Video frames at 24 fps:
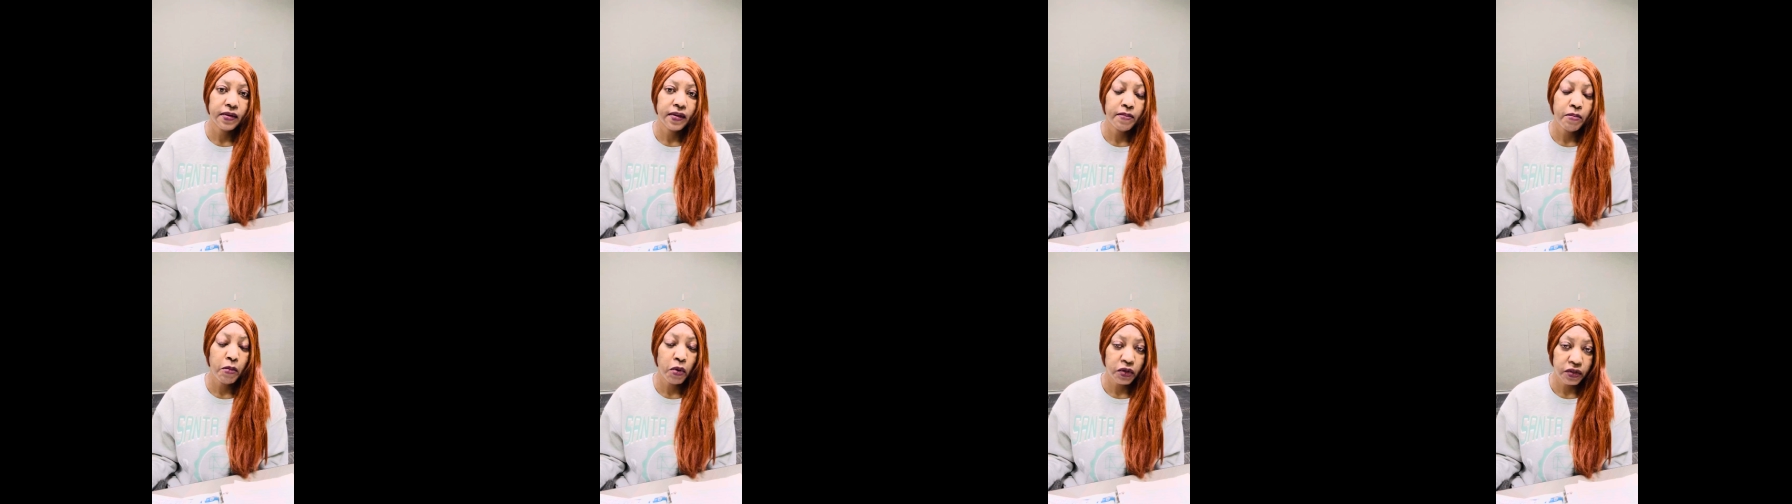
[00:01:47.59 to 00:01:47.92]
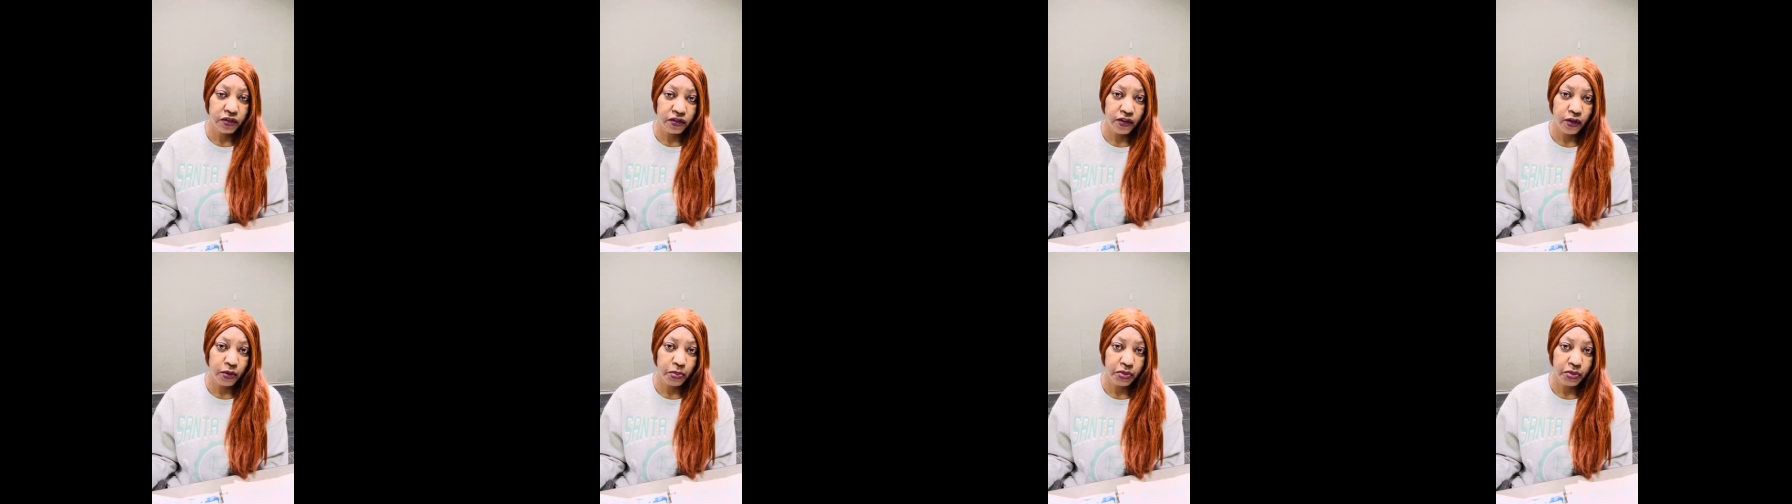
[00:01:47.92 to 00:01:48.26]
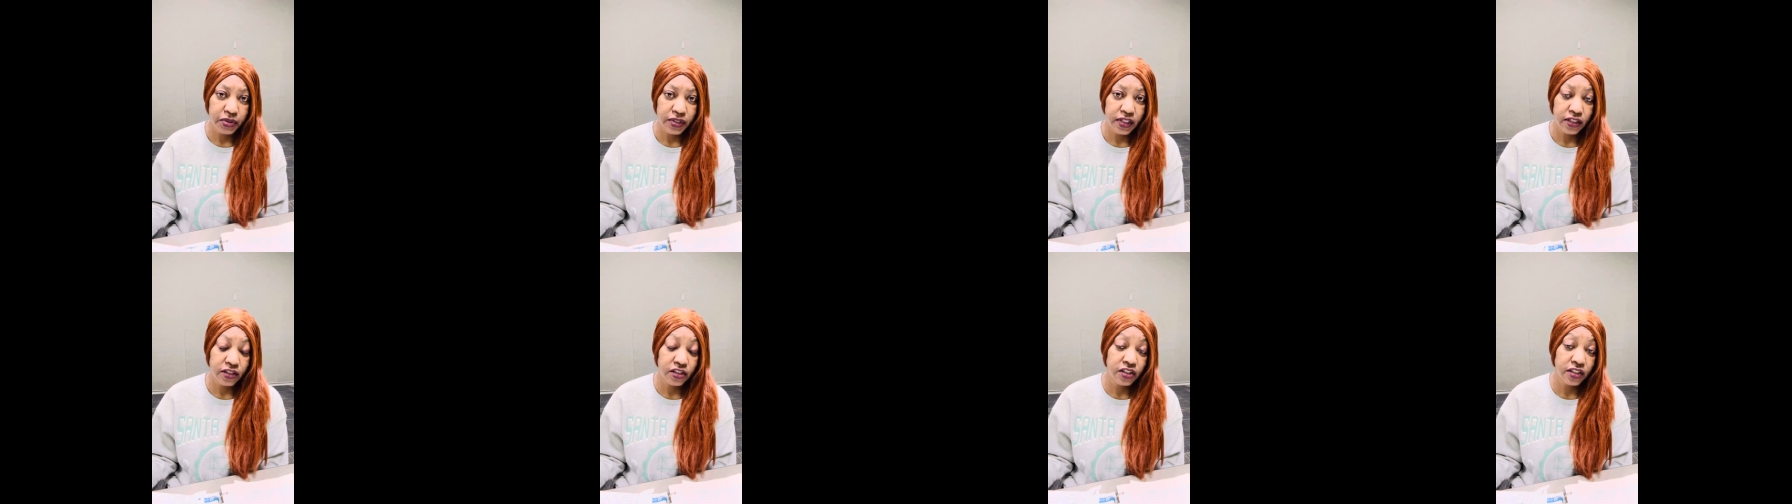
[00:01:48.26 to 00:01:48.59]
most of their
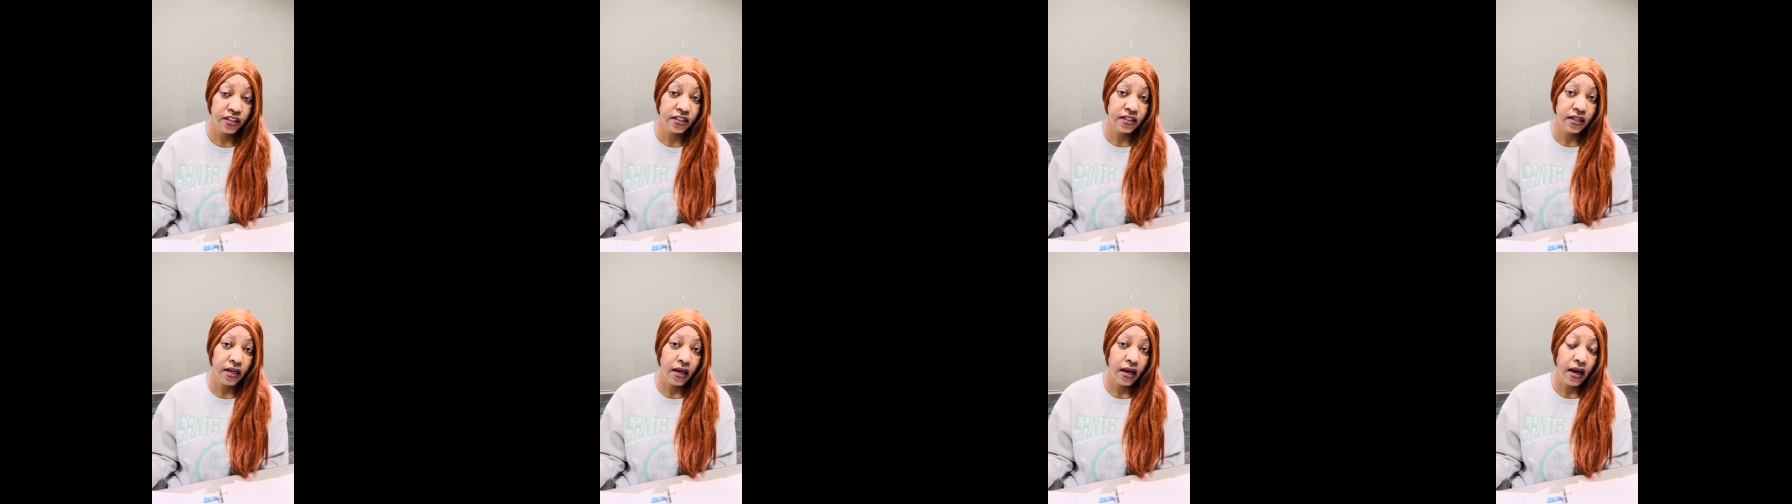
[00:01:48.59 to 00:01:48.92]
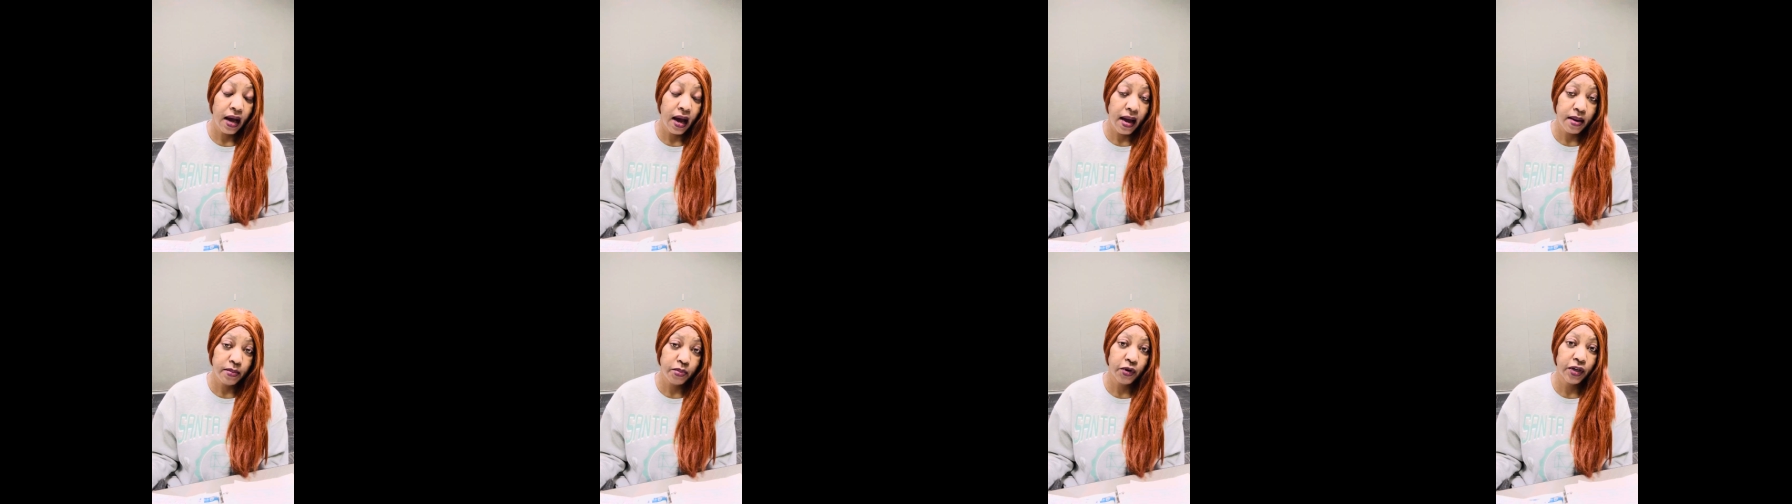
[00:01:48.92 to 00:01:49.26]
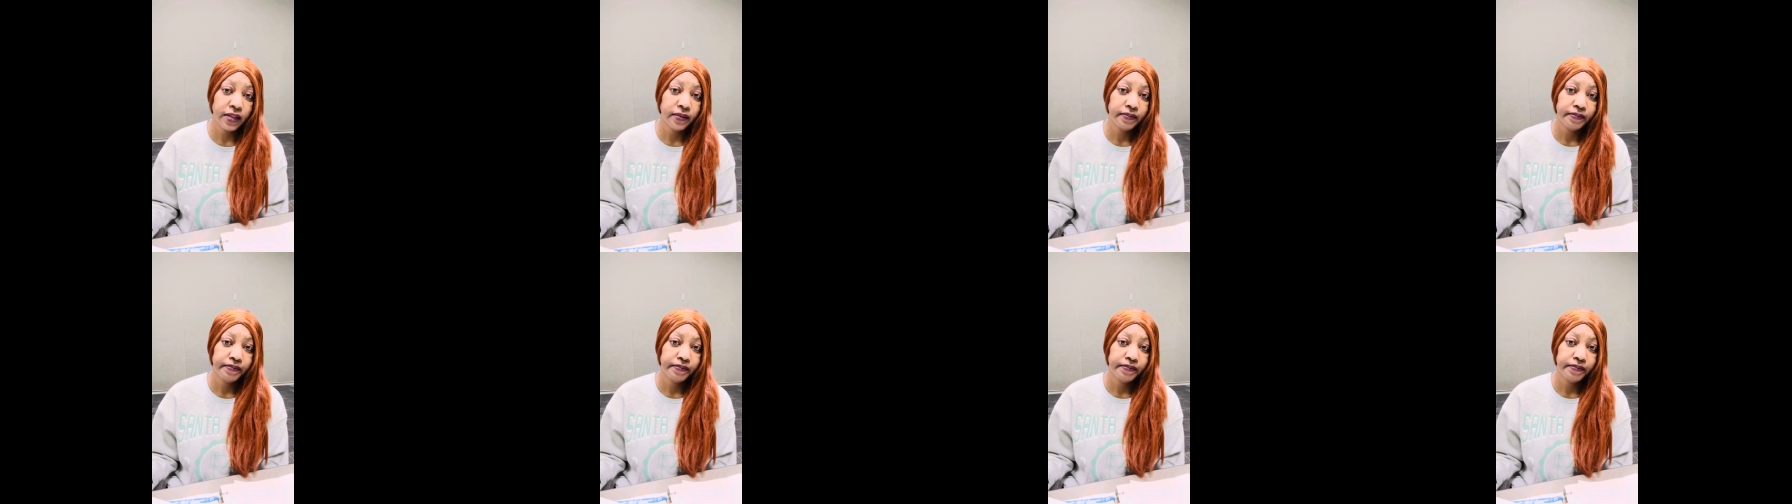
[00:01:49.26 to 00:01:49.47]
positions hybrid.